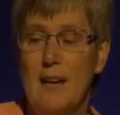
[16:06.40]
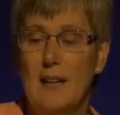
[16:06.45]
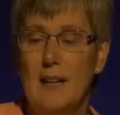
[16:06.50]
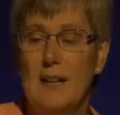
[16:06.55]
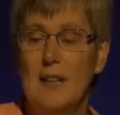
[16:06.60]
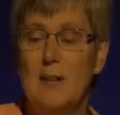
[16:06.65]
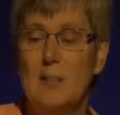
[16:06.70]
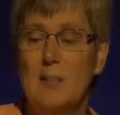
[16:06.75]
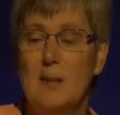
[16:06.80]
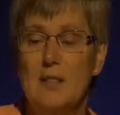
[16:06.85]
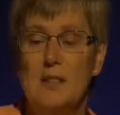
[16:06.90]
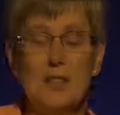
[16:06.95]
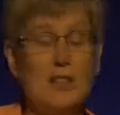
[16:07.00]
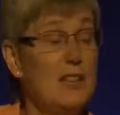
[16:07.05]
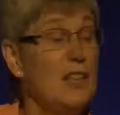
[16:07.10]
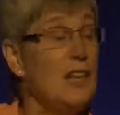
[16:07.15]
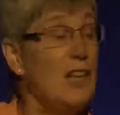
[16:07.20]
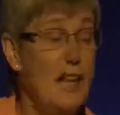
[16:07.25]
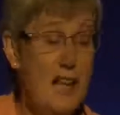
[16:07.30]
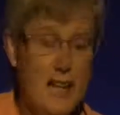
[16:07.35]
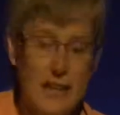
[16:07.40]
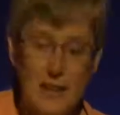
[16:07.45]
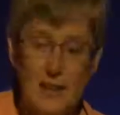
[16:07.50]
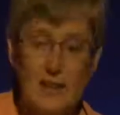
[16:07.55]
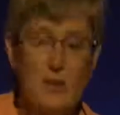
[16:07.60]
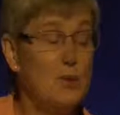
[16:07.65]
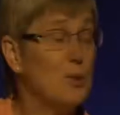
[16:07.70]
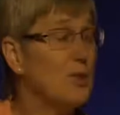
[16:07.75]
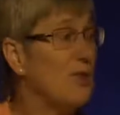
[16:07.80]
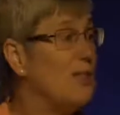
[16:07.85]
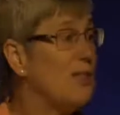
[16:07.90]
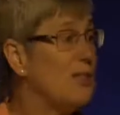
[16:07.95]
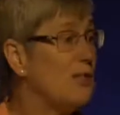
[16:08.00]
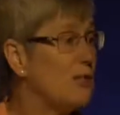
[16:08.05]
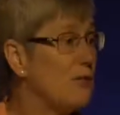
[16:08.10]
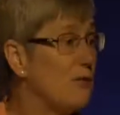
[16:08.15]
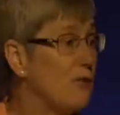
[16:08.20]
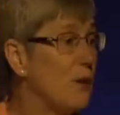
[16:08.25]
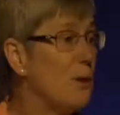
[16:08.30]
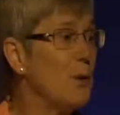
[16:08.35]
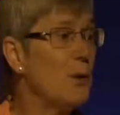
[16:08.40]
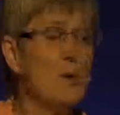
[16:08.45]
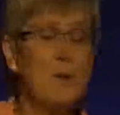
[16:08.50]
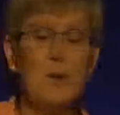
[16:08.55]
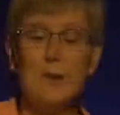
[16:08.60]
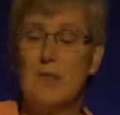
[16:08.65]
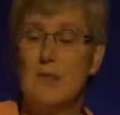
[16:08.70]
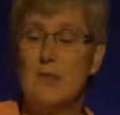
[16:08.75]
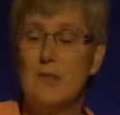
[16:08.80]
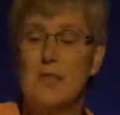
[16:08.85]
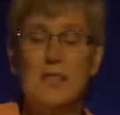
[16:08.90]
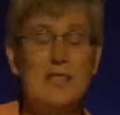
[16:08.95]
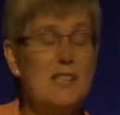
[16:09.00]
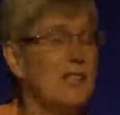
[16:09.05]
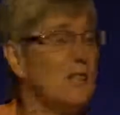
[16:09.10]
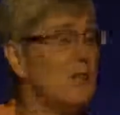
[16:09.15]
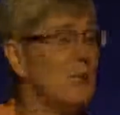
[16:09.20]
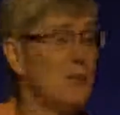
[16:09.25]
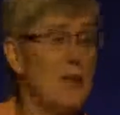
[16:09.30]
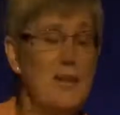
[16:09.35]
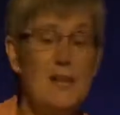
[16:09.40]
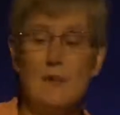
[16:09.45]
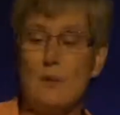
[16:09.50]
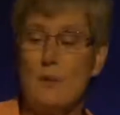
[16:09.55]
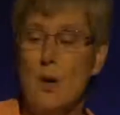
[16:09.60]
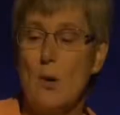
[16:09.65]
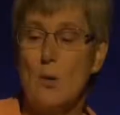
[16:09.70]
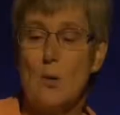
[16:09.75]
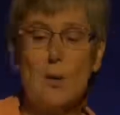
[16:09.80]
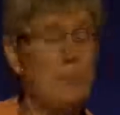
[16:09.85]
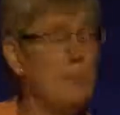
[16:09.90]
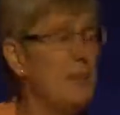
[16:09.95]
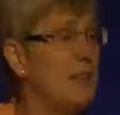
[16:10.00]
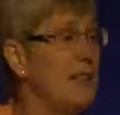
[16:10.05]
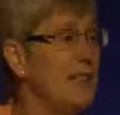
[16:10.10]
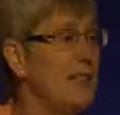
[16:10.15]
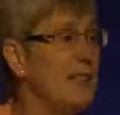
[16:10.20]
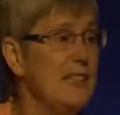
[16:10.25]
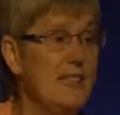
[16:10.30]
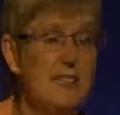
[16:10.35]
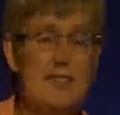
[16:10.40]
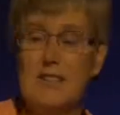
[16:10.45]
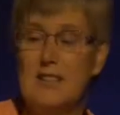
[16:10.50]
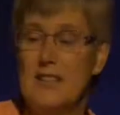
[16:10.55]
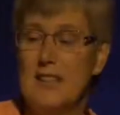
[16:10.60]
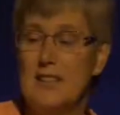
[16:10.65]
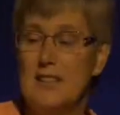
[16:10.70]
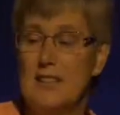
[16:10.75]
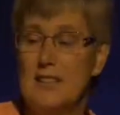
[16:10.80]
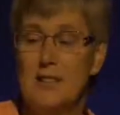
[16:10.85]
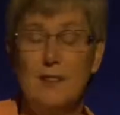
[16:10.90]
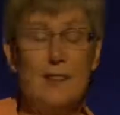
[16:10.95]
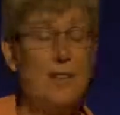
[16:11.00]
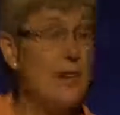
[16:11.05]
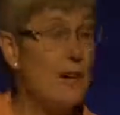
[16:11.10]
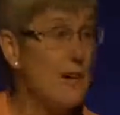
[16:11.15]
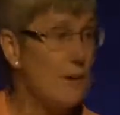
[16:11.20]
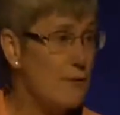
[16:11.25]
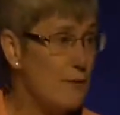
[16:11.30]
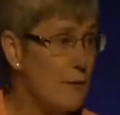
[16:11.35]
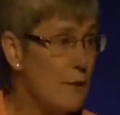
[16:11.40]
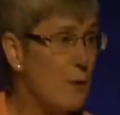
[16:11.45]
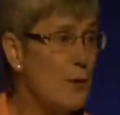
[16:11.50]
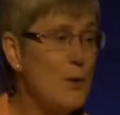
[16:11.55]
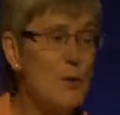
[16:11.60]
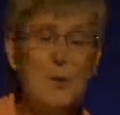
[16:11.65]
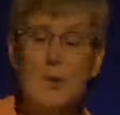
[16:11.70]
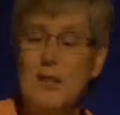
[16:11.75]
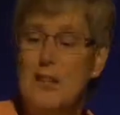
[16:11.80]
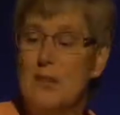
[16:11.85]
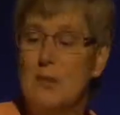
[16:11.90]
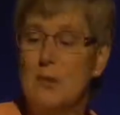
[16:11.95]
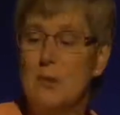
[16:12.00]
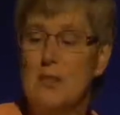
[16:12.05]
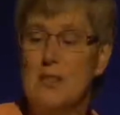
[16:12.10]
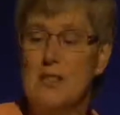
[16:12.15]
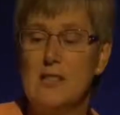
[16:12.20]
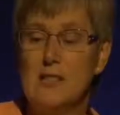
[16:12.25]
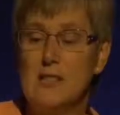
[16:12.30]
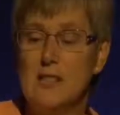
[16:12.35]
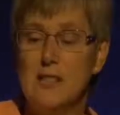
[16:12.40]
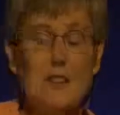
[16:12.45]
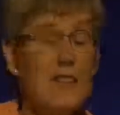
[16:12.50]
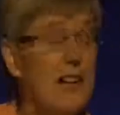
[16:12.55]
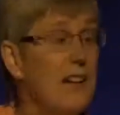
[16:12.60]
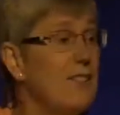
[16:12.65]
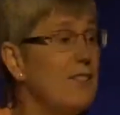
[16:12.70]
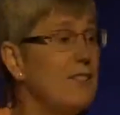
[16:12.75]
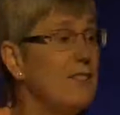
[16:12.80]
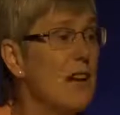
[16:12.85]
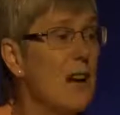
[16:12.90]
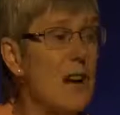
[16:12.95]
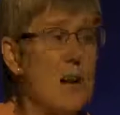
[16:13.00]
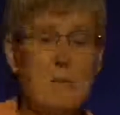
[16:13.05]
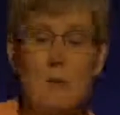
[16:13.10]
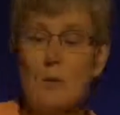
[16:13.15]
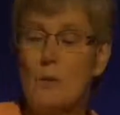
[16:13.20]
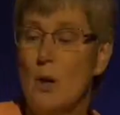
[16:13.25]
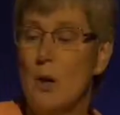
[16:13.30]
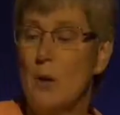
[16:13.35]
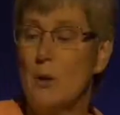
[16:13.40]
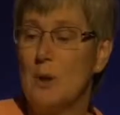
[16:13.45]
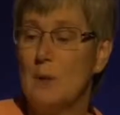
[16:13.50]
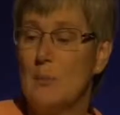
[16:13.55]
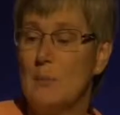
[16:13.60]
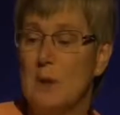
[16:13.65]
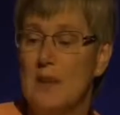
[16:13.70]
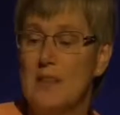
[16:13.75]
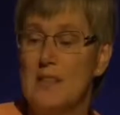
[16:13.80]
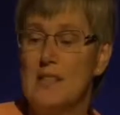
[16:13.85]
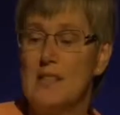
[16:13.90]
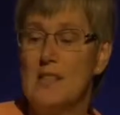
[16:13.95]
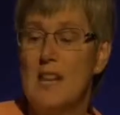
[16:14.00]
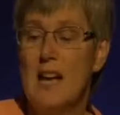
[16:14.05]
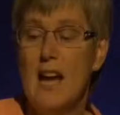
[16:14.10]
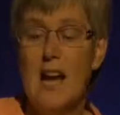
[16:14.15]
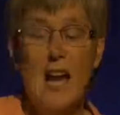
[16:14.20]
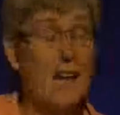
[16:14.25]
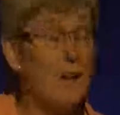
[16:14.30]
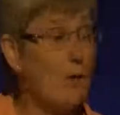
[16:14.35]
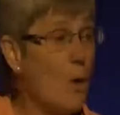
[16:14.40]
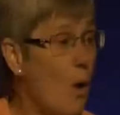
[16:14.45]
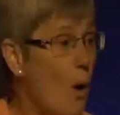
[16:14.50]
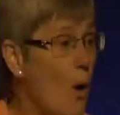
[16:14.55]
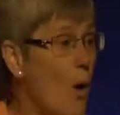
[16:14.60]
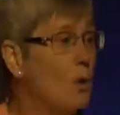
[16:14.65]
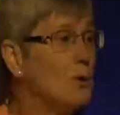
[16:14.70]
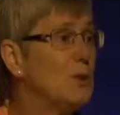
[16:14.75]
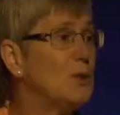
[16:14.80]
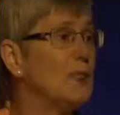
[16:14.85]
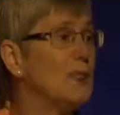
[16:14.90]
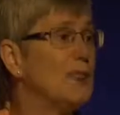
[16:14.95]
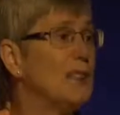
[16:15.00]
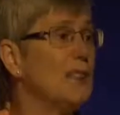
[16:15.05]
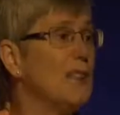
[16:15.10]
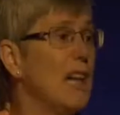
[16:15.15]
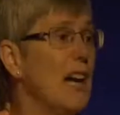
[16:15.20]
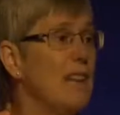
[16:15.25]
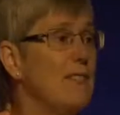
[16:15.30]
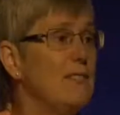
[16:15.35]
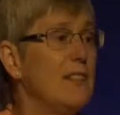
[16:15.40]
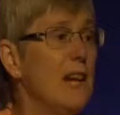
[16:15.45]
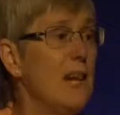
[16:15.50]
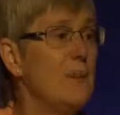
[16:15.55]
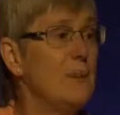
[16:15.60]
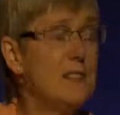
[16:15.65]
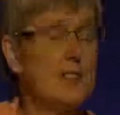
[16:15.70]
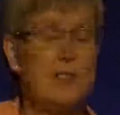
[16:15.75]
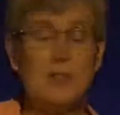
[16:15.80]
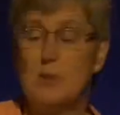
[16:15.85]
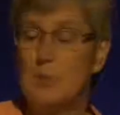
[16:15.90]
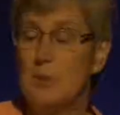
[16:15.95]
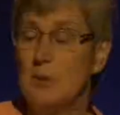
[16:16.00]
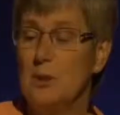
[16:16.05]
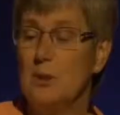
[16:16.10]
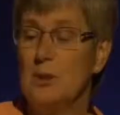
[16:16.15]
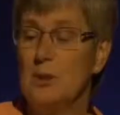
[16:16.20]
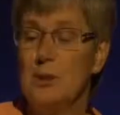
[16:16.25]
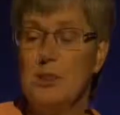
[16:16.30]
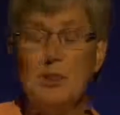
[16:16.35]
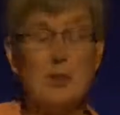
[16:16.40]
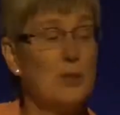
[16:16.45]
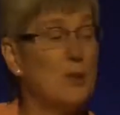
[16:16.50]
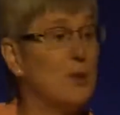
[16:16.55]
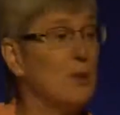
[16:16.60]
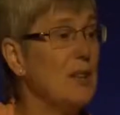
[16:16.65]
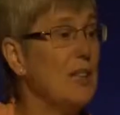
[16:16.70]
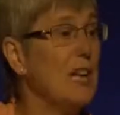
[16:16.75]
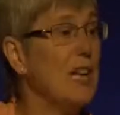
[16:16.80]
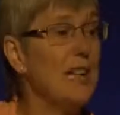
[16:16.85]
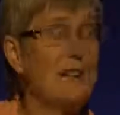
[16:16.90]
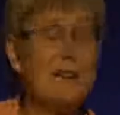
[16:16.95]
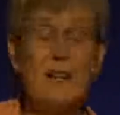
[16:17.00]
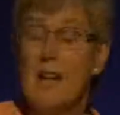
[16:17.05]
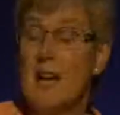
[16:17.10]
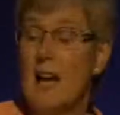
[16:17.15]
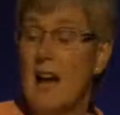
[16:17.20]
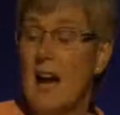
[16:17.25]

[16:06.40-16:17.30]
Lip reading: inhibition further increases the rate of coated pit initiation, further decreases the lifetime of coated pits, and alters the lifetime distribution to create